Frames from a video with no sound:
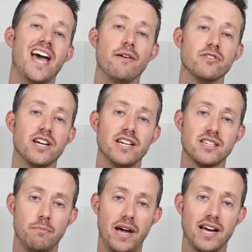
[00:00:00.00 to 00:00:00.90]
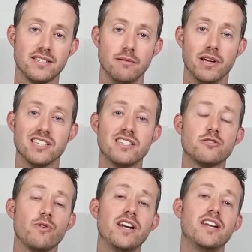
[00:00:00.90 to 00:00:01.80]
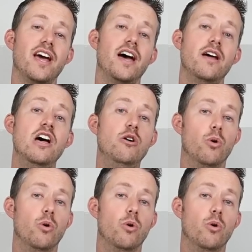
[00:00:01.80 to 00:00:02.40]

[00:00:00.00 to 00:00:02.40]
advertised capacity because this is rated at